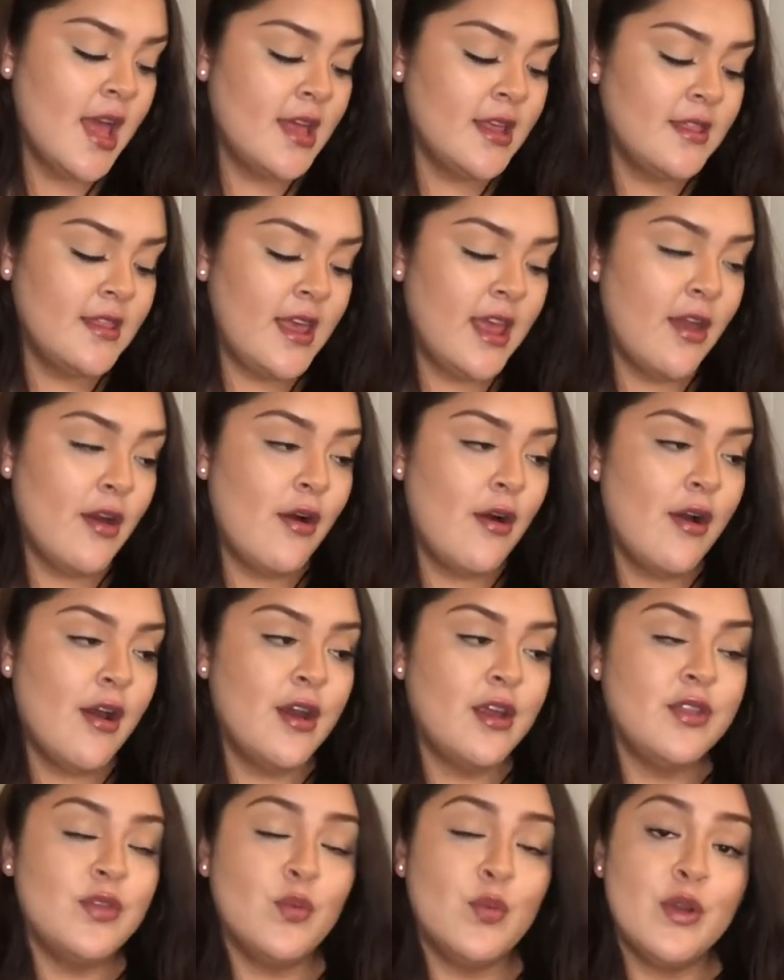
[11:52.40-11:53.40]
They are
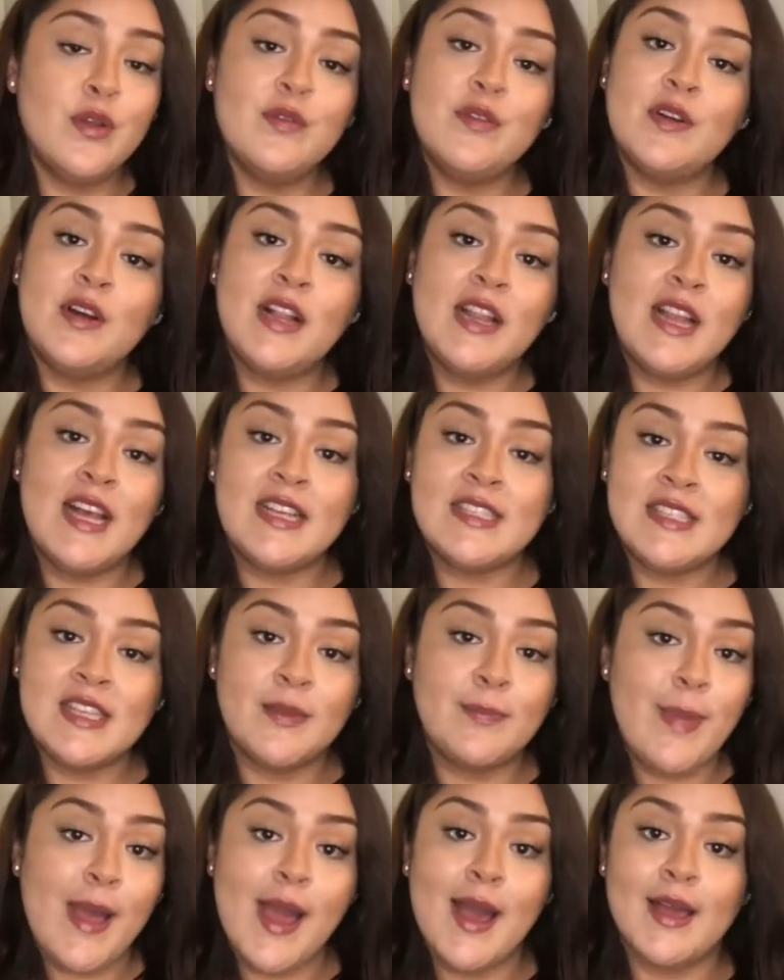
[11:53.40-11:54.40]
one of the classic
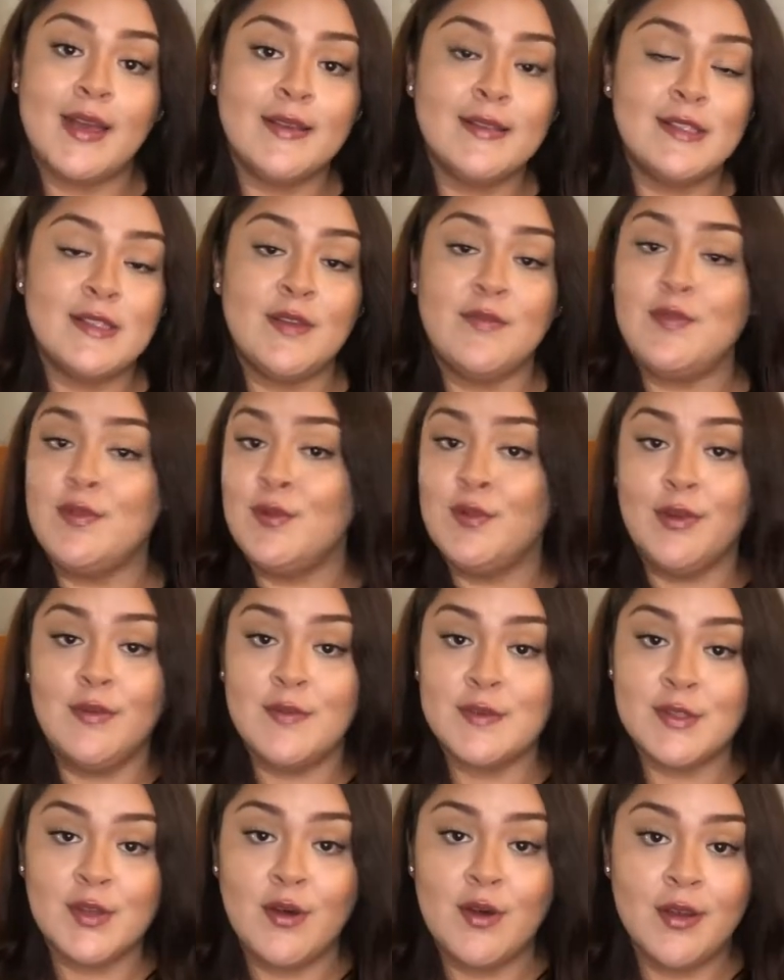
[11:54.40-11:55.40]
bags of Louis
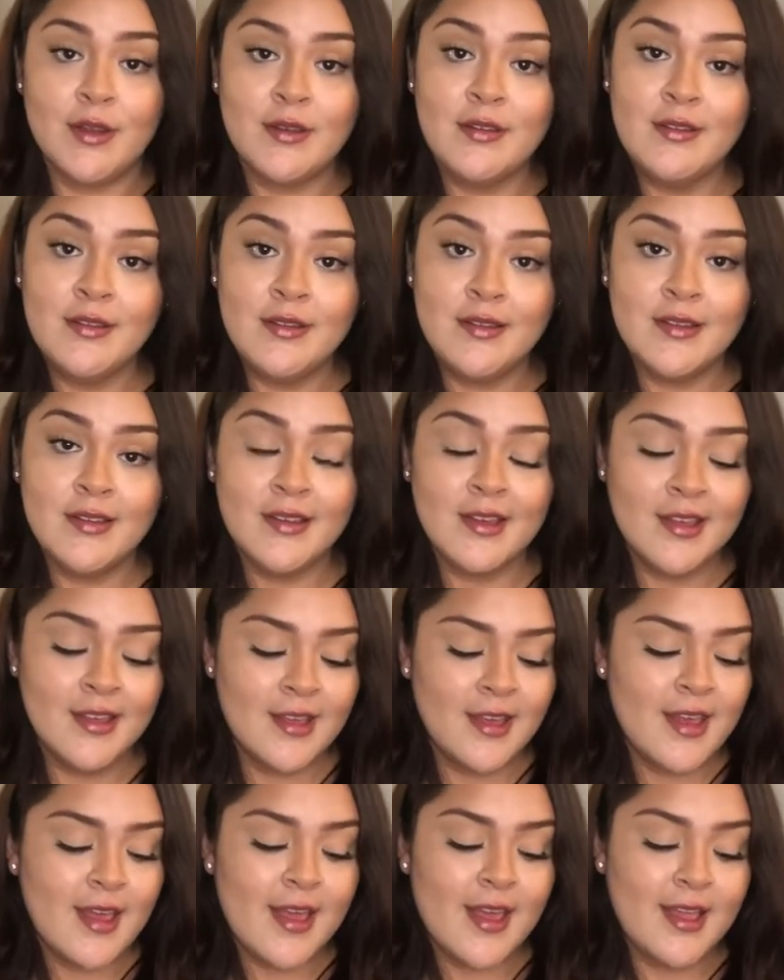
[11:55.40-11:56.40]
Vuitton,
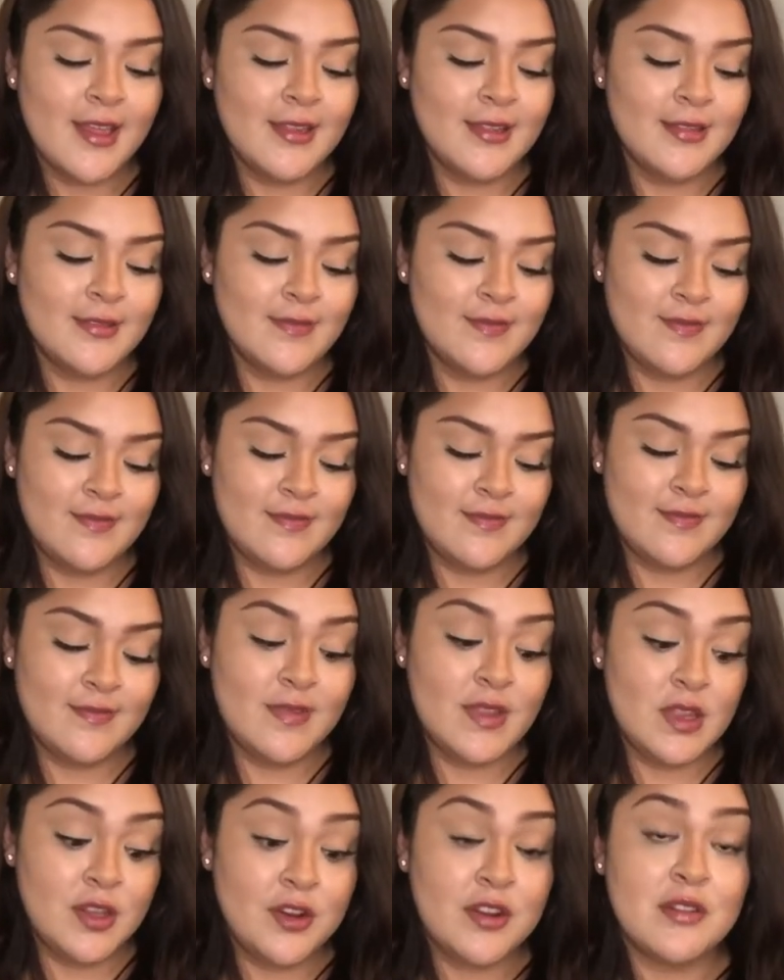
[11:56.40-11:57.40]
and
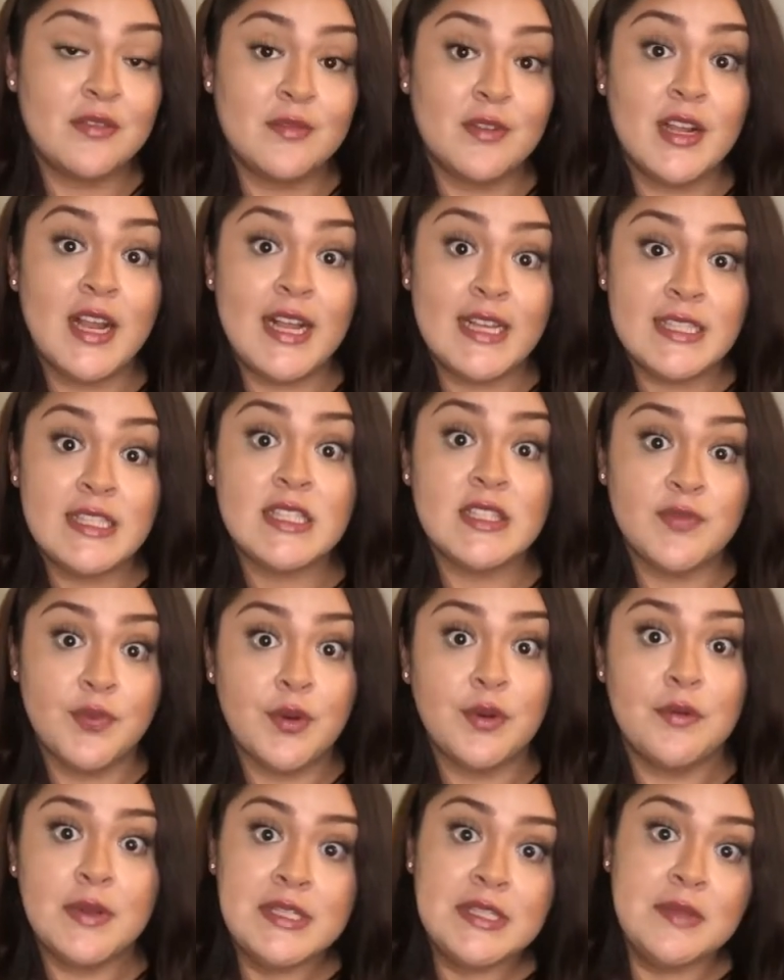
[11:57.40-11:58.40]
they're classics for a
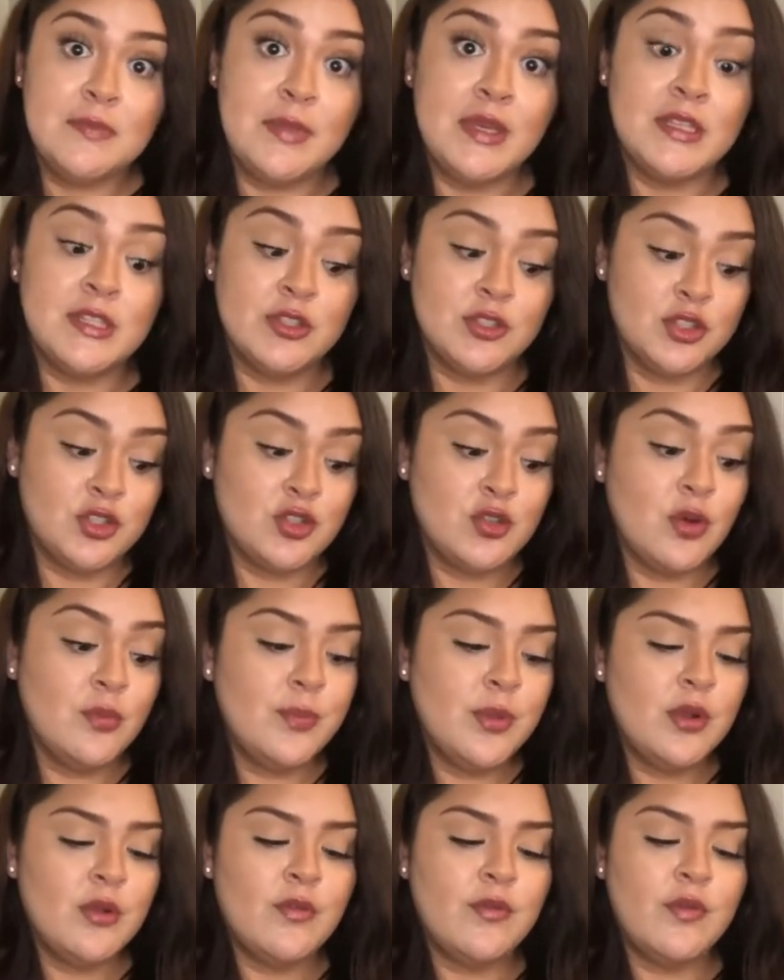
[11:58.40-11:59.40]
reason because they're so
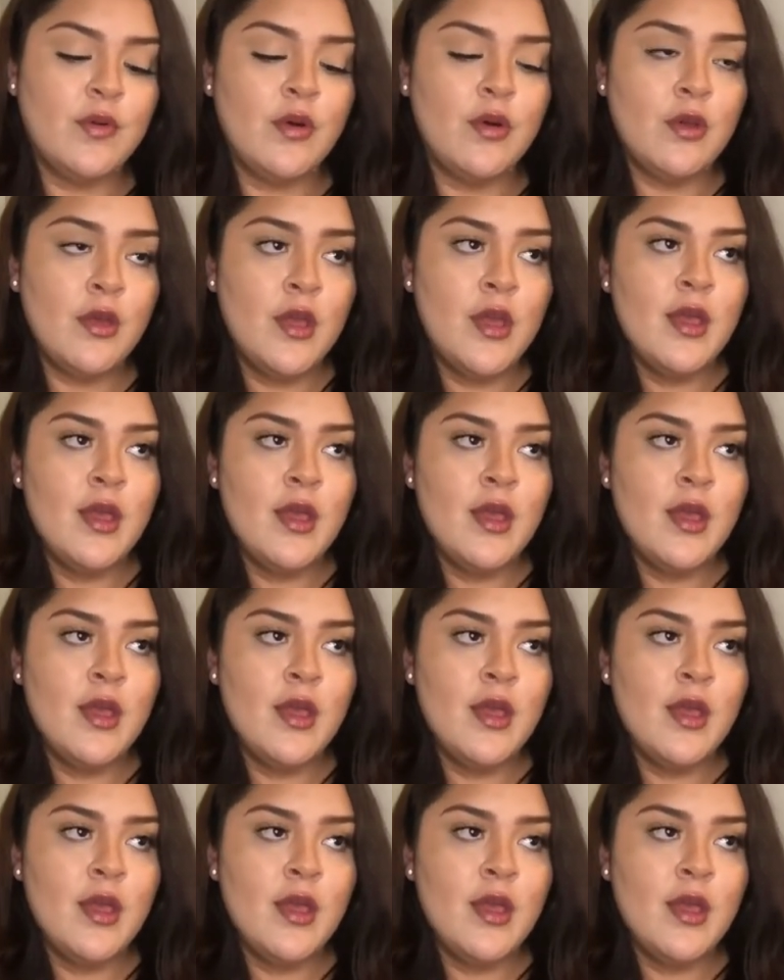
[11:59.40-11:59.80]
beautiful.